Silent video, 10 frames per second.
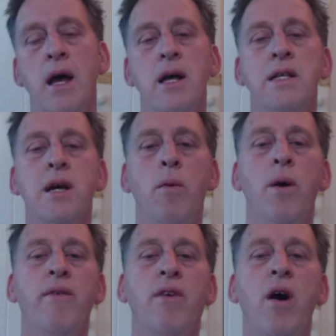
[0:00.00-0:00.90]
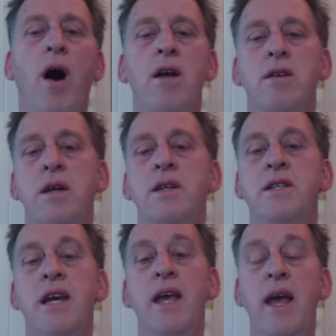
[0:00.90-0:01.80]
So we've got
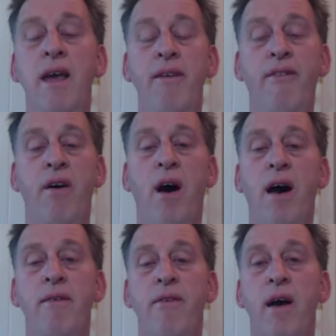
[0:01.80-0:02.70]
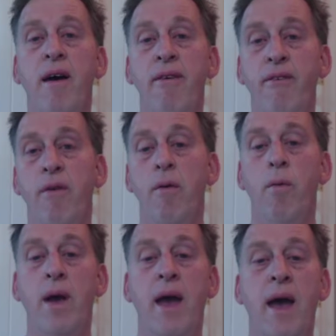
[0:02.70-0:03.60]
de5. If
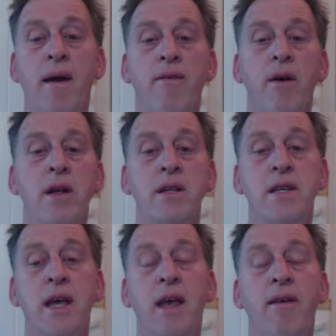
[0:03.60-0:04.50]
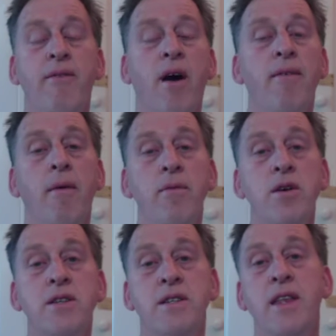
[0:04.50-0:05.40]
we have de5, I'm
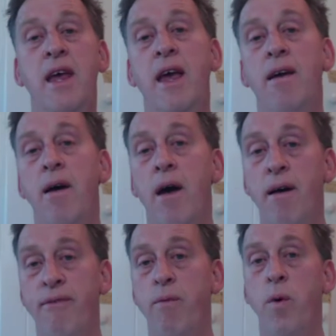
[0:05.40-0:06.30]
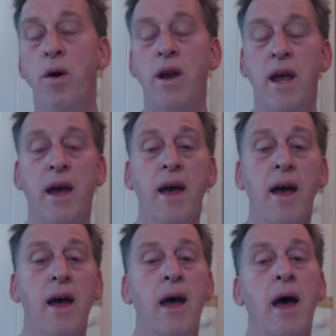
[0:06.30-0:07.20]
using the if word here,
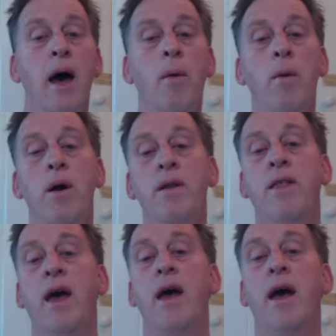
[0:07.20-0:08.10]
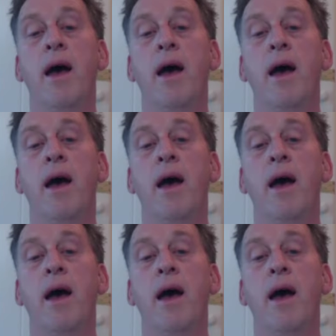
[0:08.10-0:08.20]
a word that